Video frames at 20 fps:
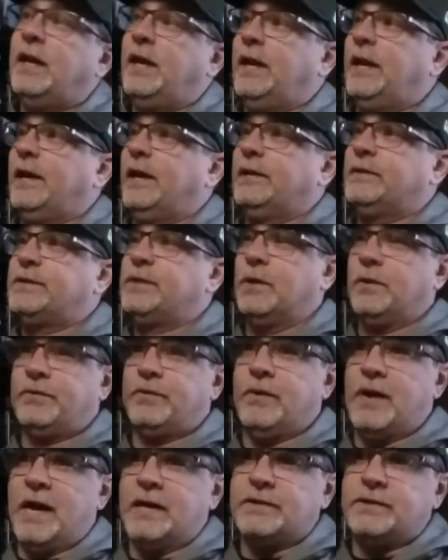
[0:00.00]
and she
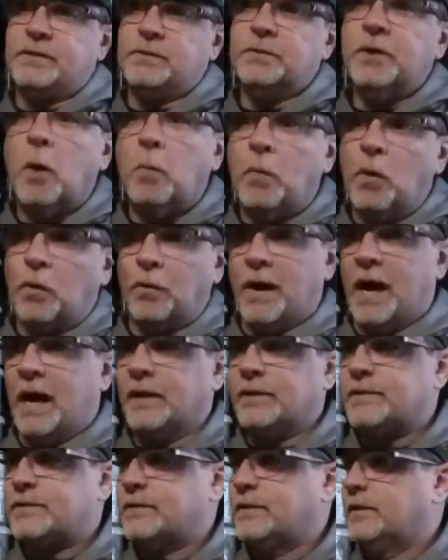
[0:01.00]
also has 2 Dumbo
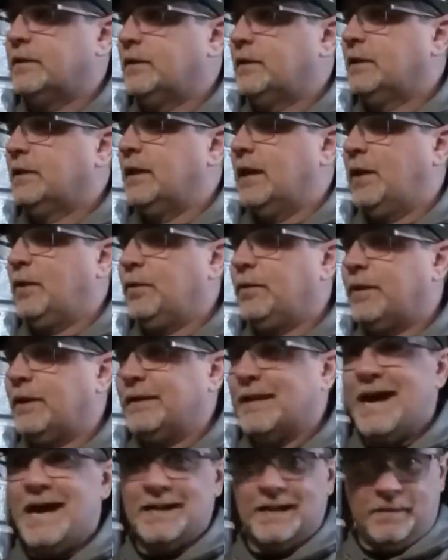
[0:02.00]
rats. Other
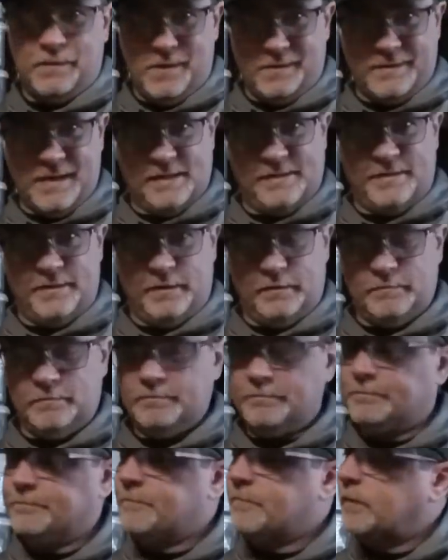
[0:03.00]
than that, I think that's it.
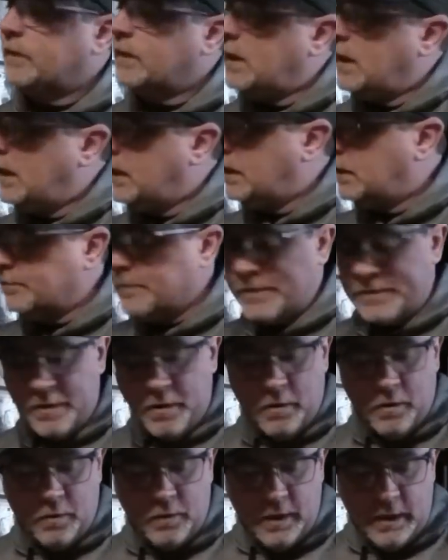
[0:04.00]

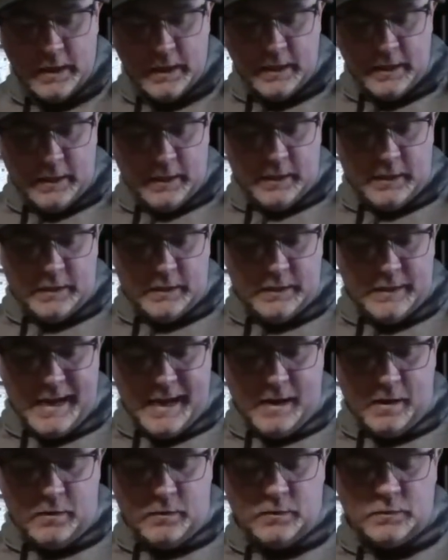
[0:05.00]
So
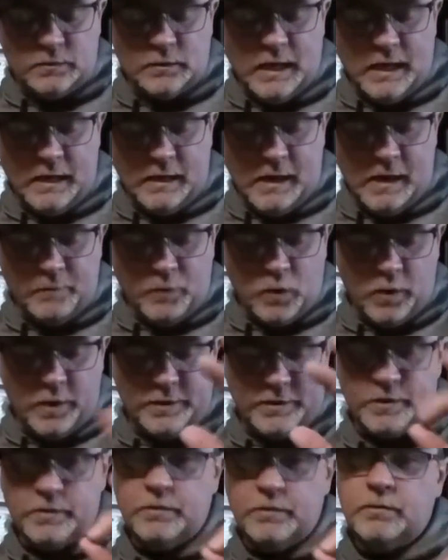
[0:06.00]
now I'm
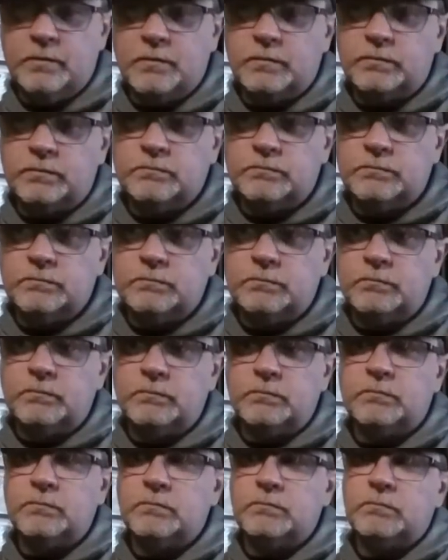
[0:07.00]
going to
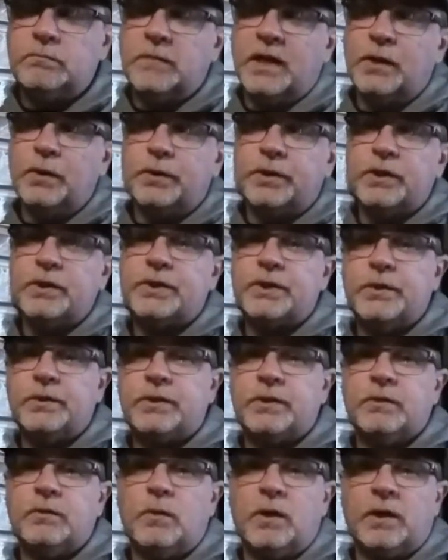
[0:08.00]
introduce you
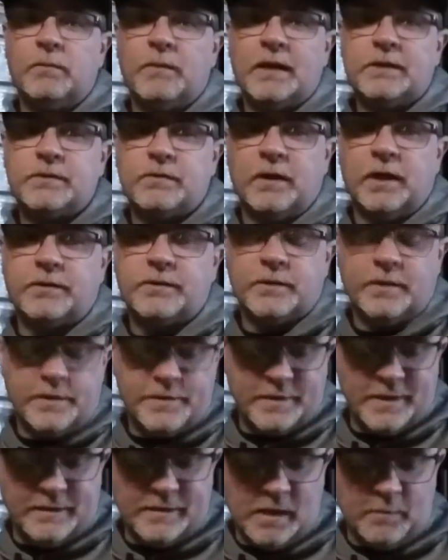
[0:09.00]
to one of my
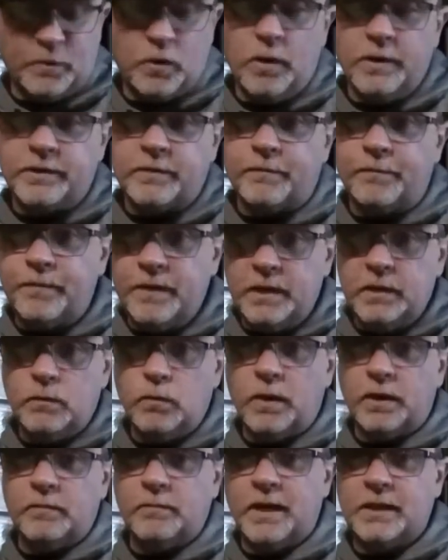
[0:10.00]
tarantulas, and I'm going to feed
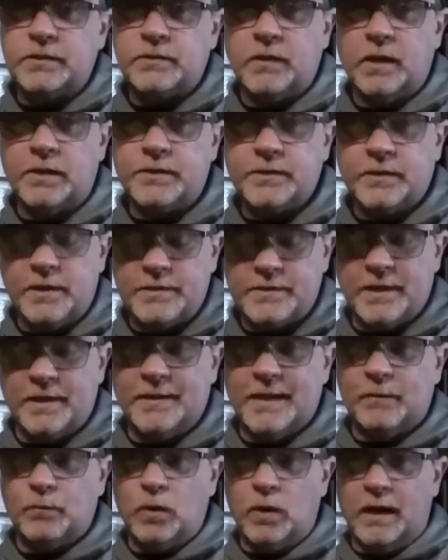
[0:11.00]
one of my tarantulas,
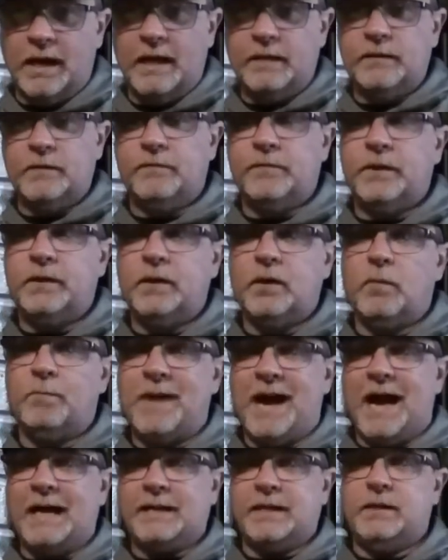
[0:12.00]
and then we'll end the video
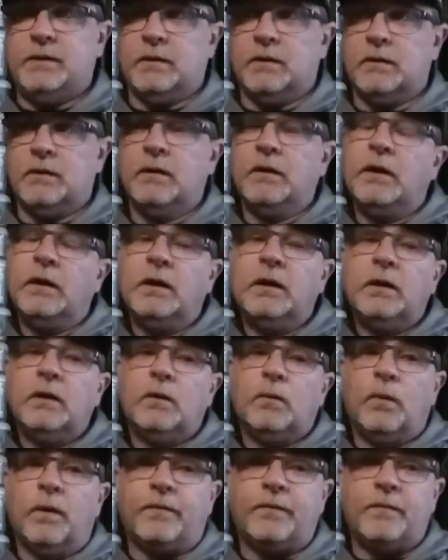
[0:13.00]
back here
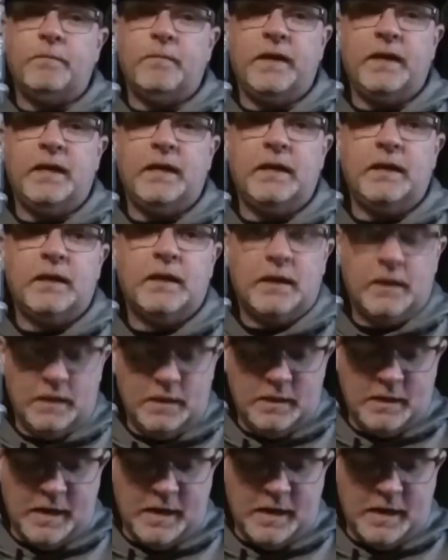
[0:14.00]
with me